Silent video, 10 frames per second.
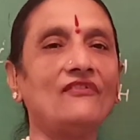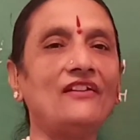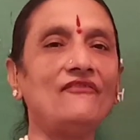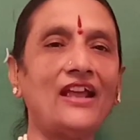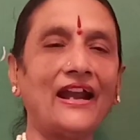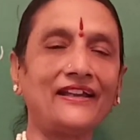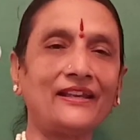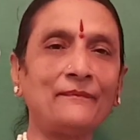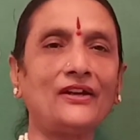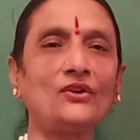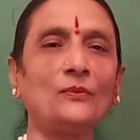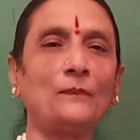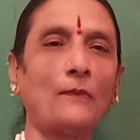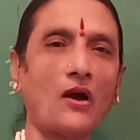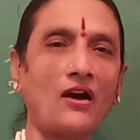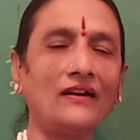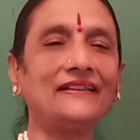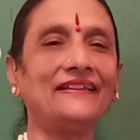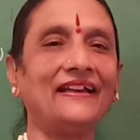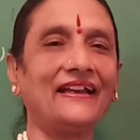When we attempted to
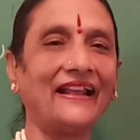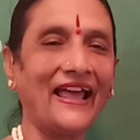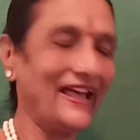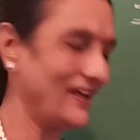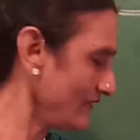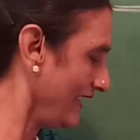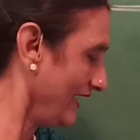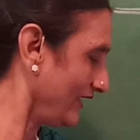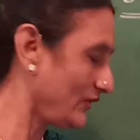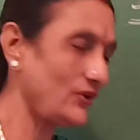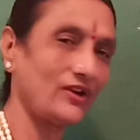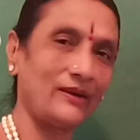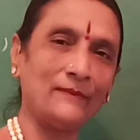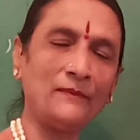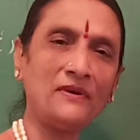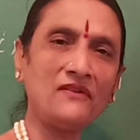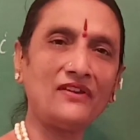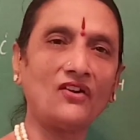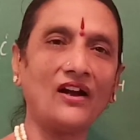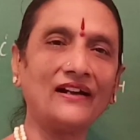plot the graph, do you remember
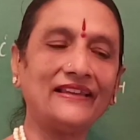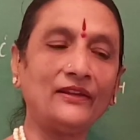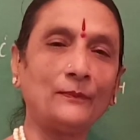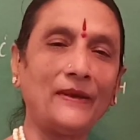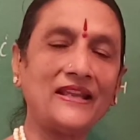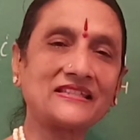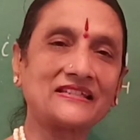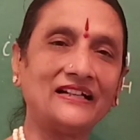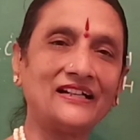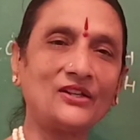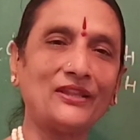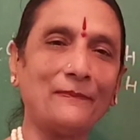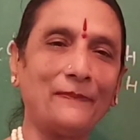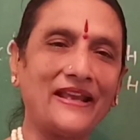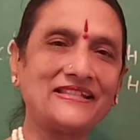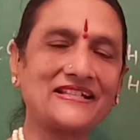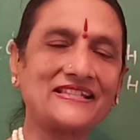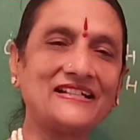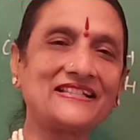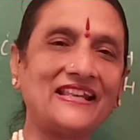we got the, you please turn to the
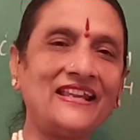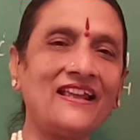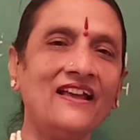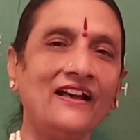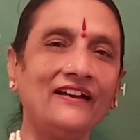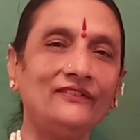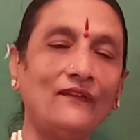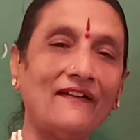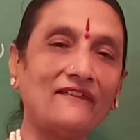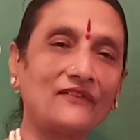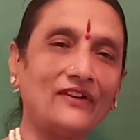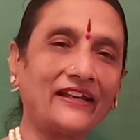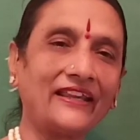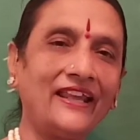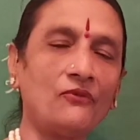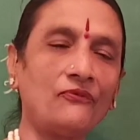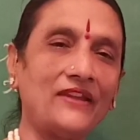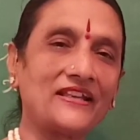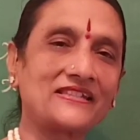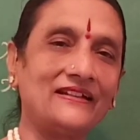pages and see our working of
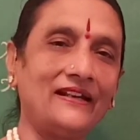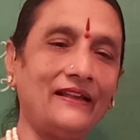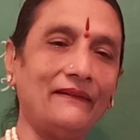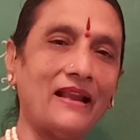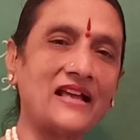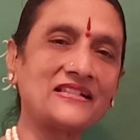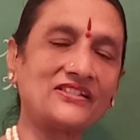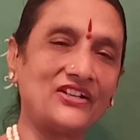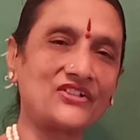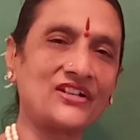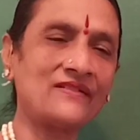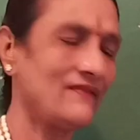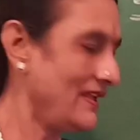yesterday, last session.